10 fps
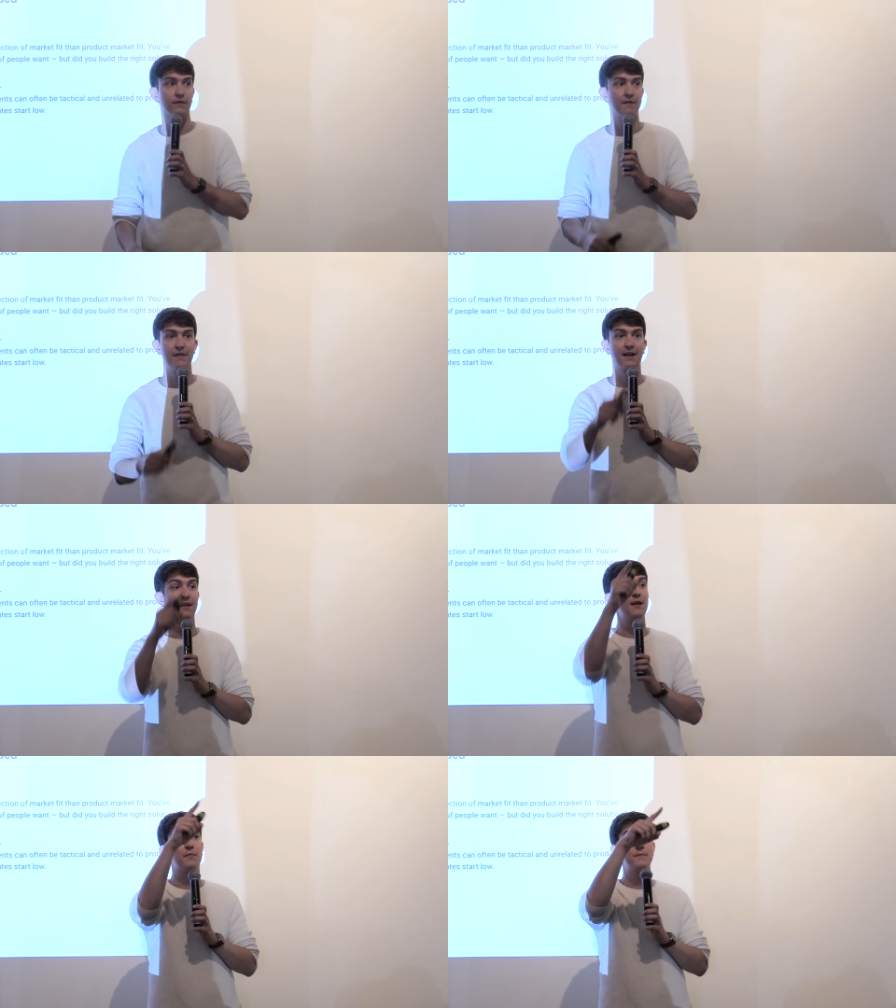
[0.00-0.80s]
In fact,
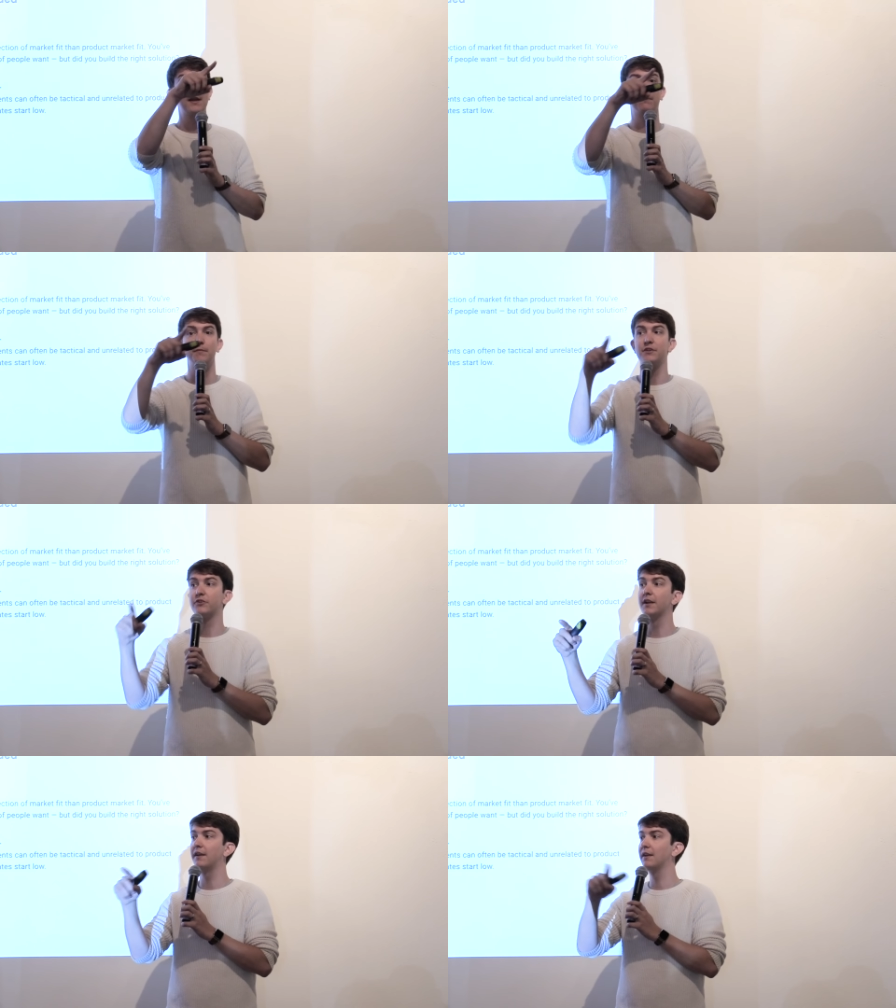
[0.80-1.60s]
that number may even be
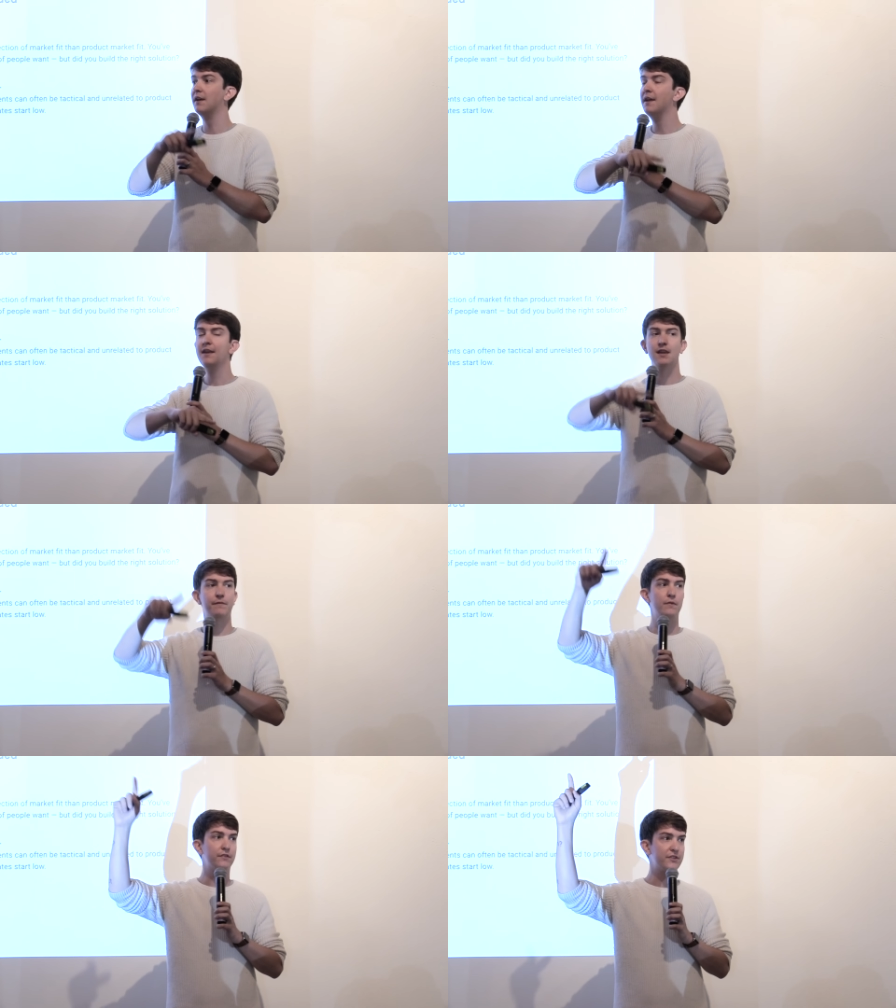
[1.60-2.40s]
shrinking
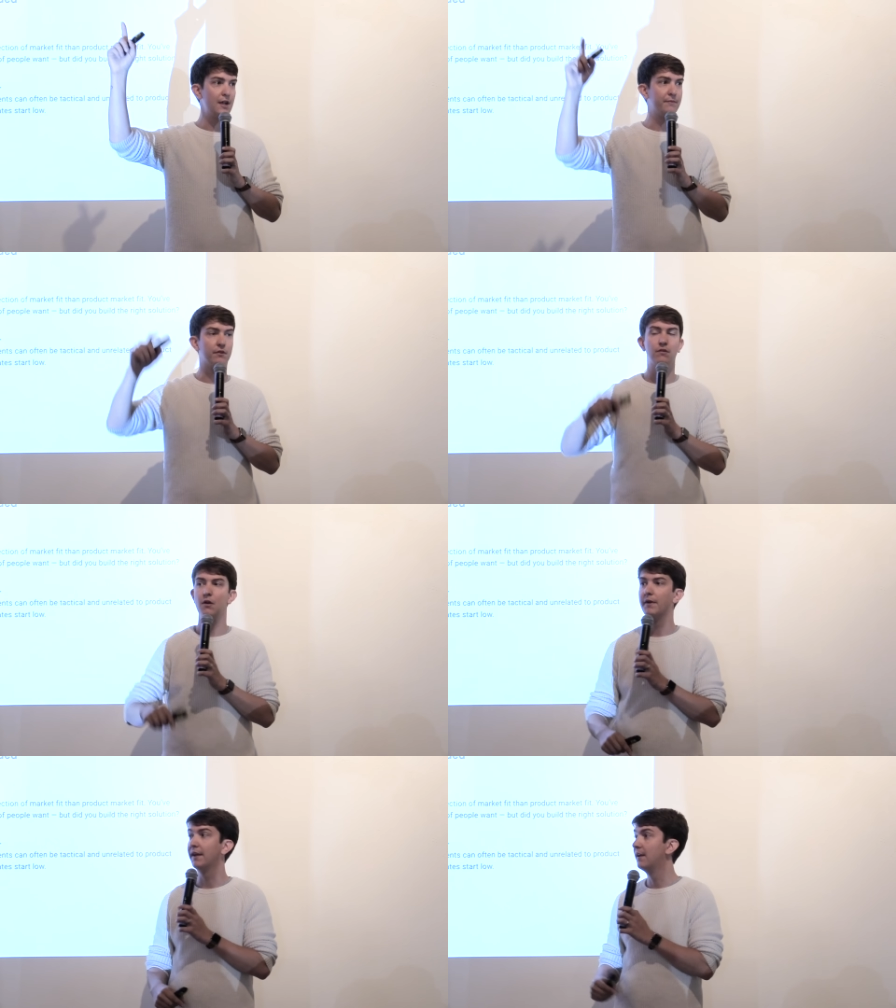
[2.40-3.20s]
even when your signups are
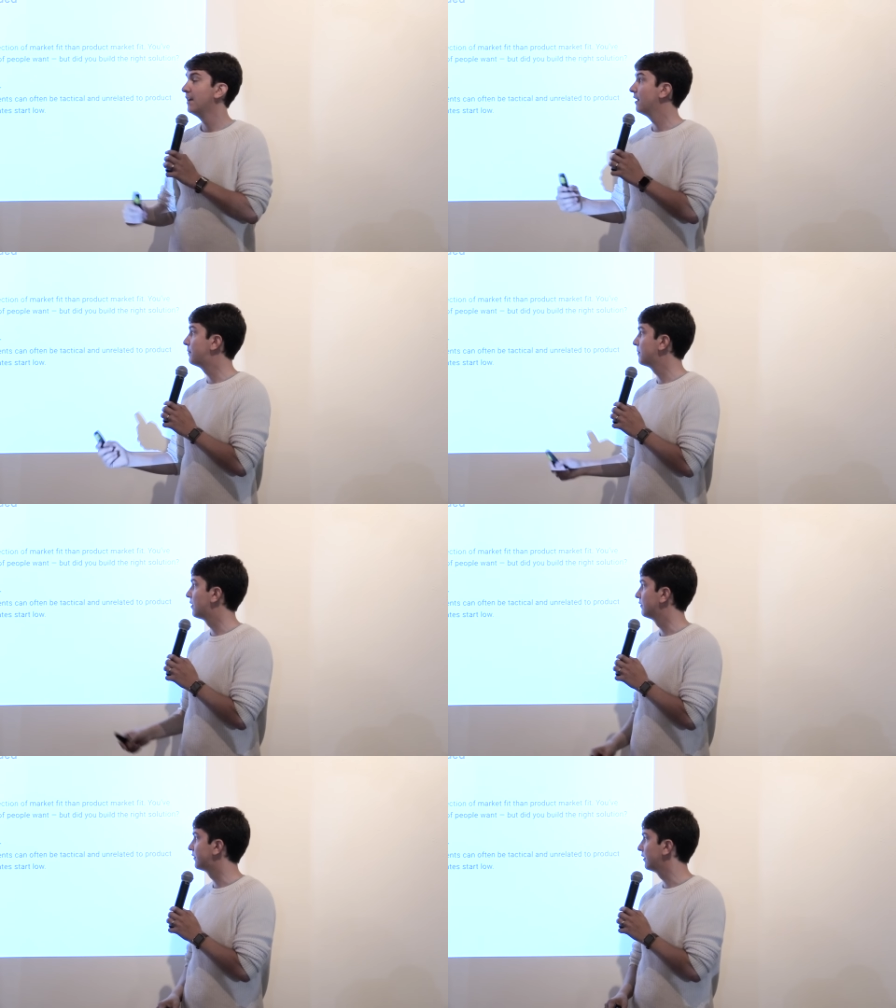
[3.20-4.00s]
growing if people
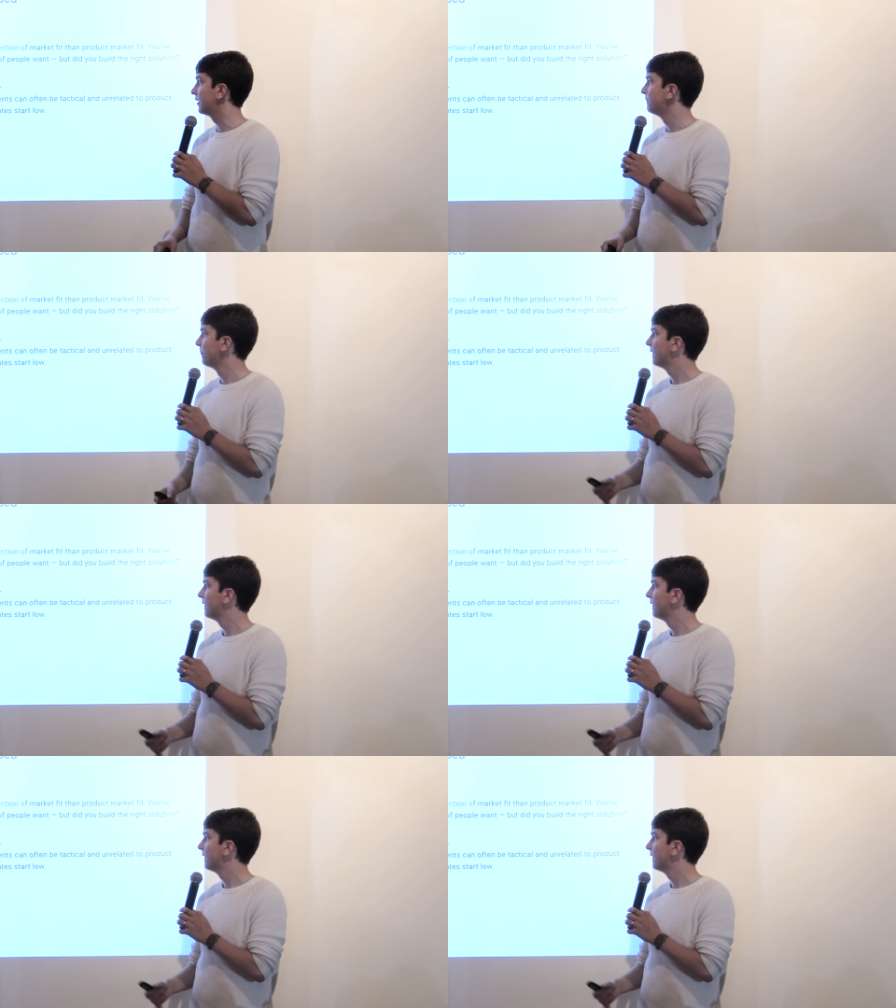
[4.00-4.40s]
aren't returning.